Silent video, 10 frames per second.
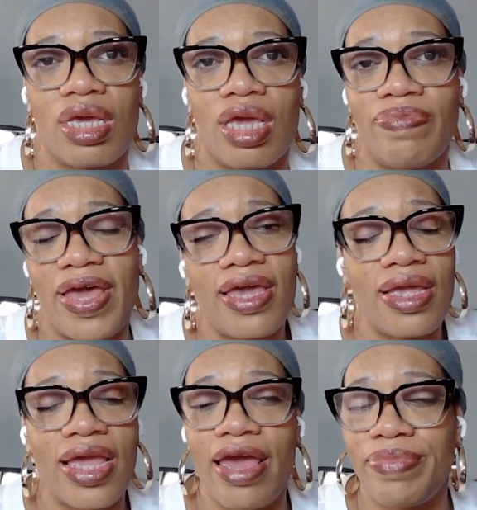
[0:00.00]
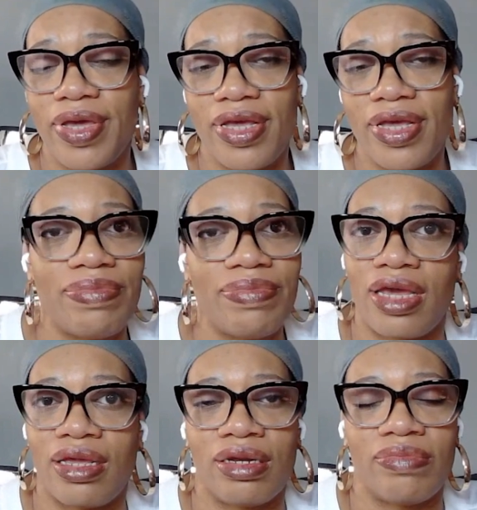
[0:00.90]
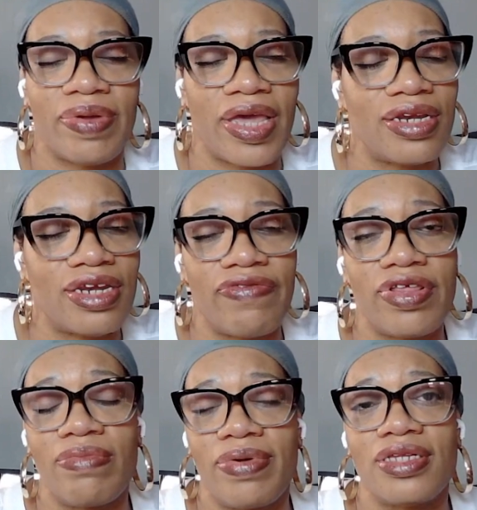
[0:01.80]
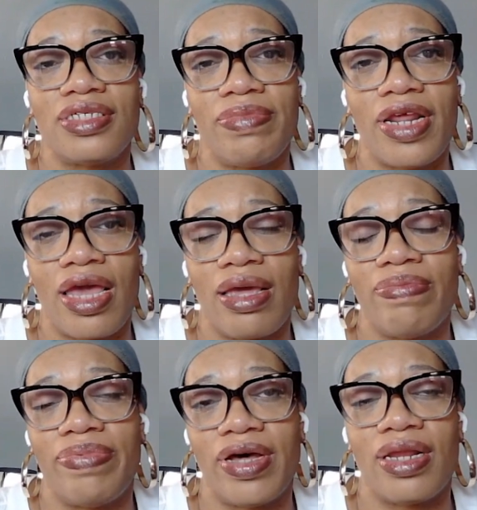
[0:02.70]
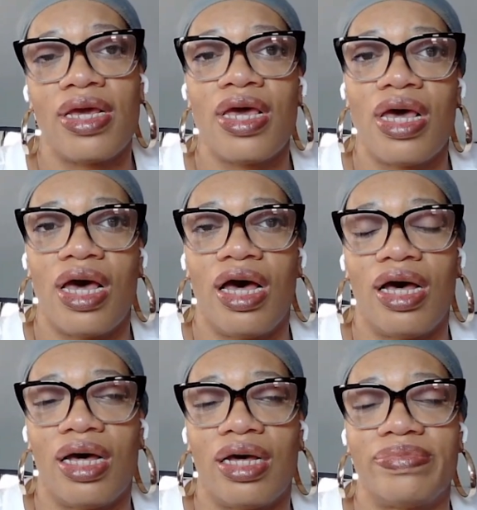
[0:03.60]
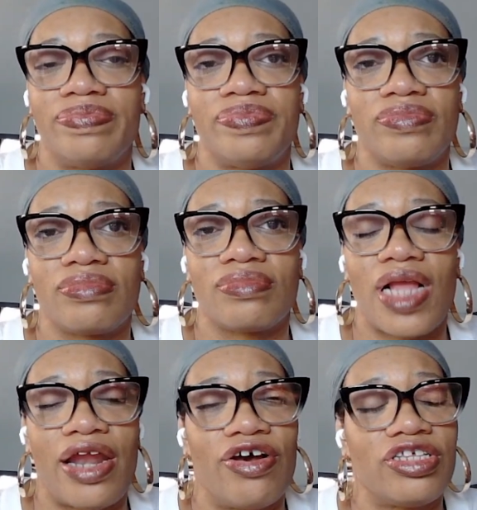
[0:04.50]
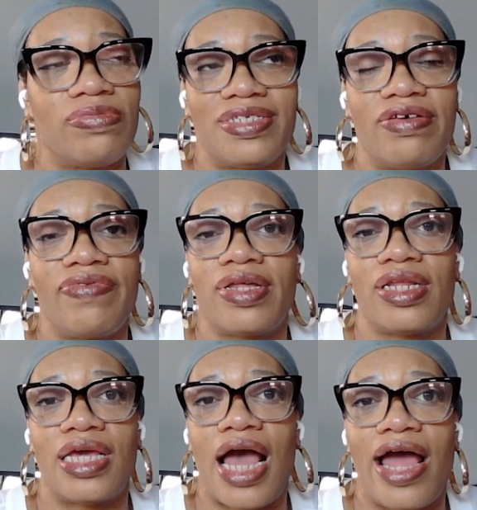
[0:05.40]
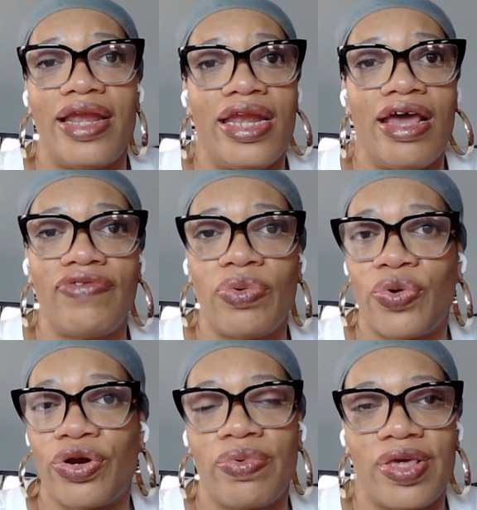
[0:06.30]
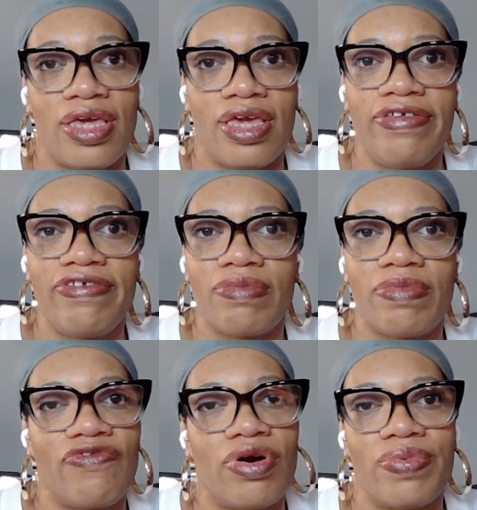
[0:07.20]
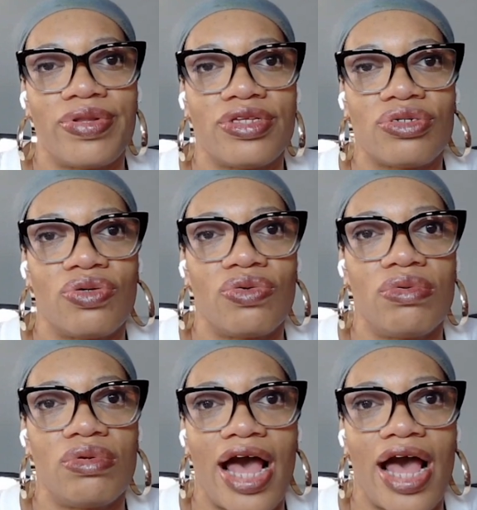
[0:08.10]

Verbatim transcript: And bacon can be intimidating. Bacon definitely can be intimidating, but um, I know specifically, I never worked with yeast before I went to school.